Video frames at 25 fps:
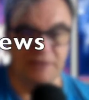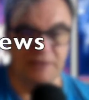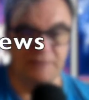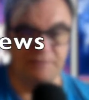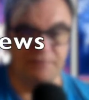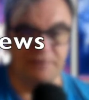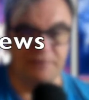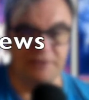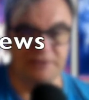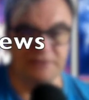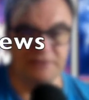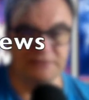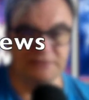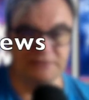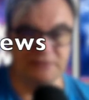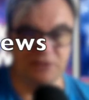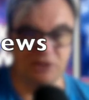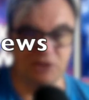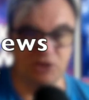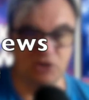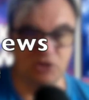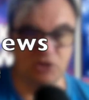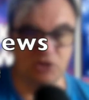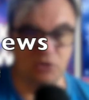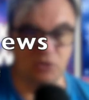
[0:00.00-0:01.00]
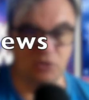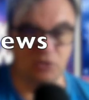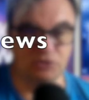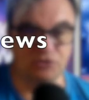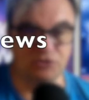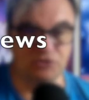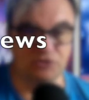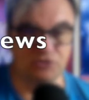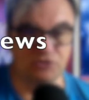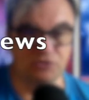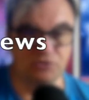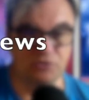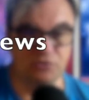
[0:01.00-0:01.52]
please go
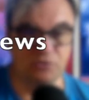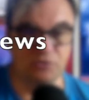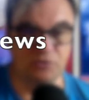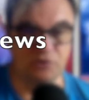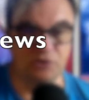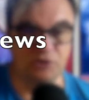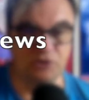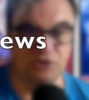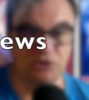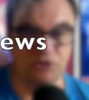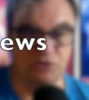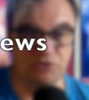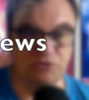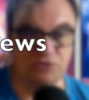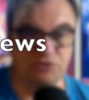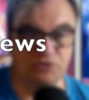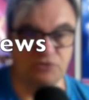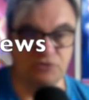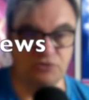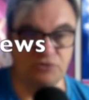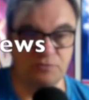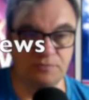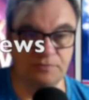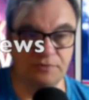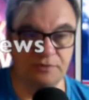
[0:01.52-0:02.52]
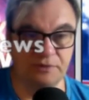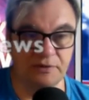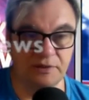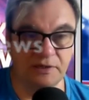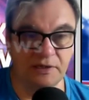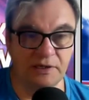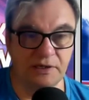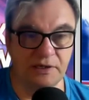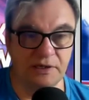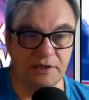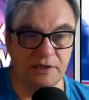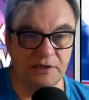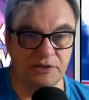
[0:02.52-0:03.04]
to
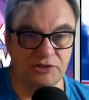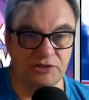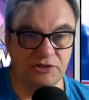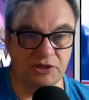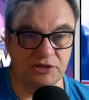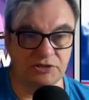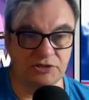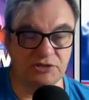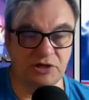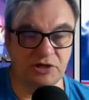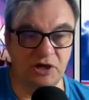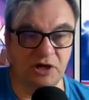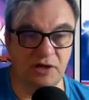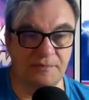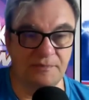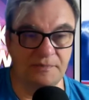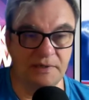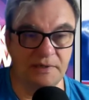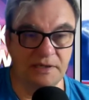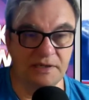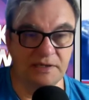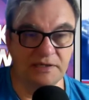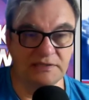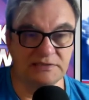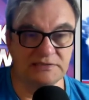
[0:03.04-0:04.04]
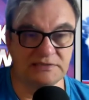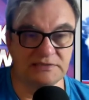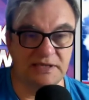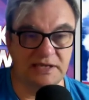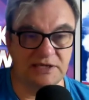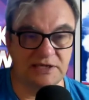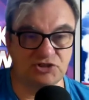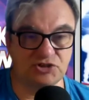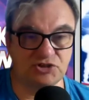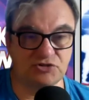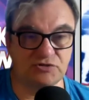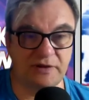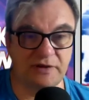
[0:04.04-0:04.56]

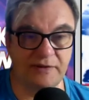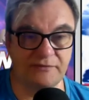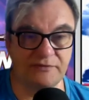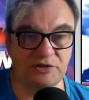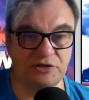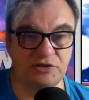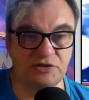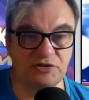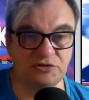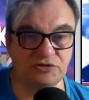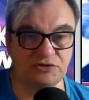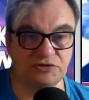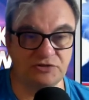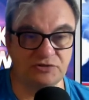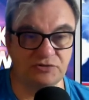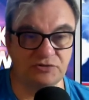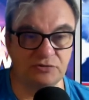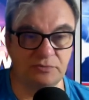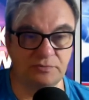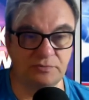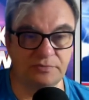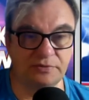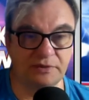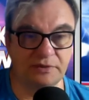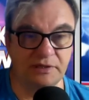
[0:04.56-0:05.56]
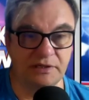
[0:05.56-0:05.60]
youtube.com/travelnewsgroup,